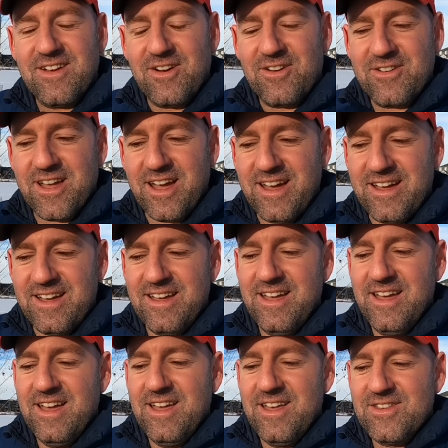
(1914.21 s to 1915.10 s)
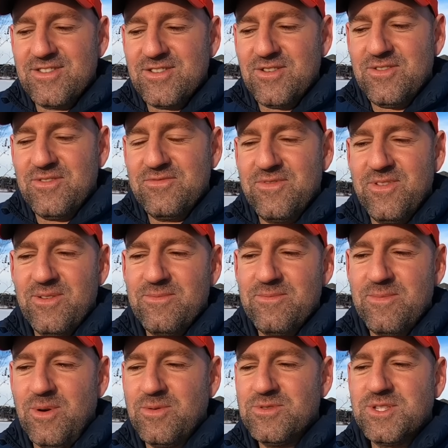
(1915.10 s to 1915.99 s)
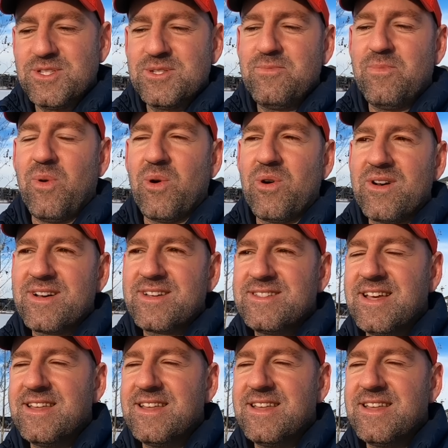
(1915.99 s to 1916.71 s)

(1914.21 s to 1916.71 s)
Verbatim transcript: Okay, so most sporks